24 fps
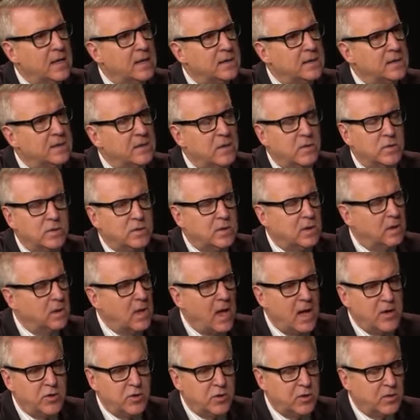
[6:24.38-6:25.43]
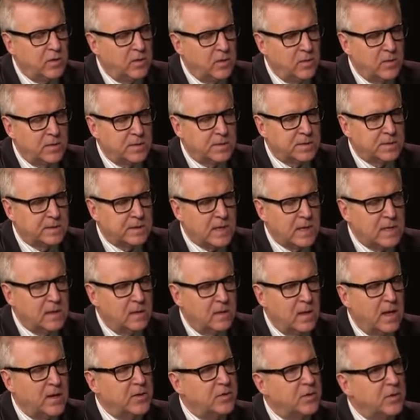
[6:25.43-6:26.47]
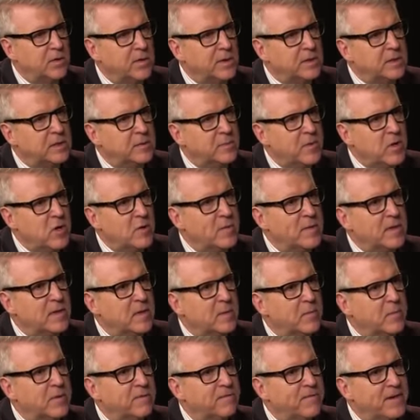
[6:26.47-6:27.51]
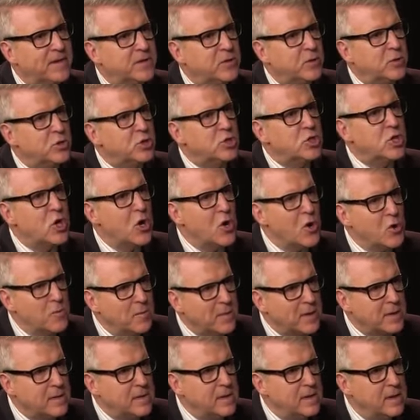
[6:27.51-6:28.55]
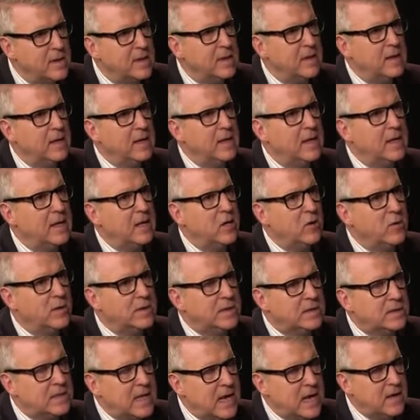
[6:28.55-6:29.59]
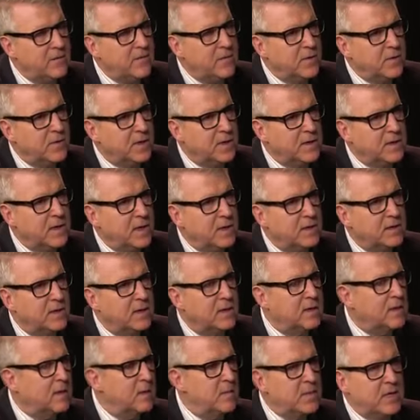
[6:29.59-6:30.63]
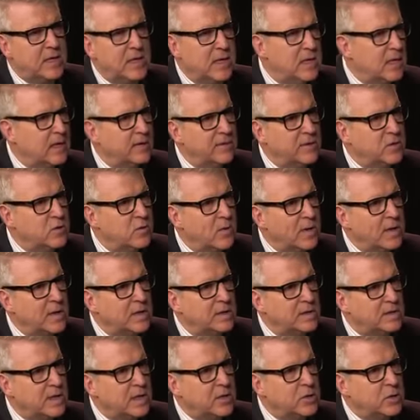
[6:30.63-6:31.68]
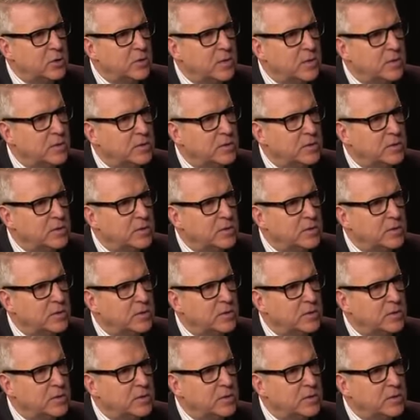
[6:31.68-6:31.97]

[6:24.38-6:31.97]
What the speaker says: a sociological or psychological experiment that Professor Terman here at Stanford conducted at the beginning of the 20th century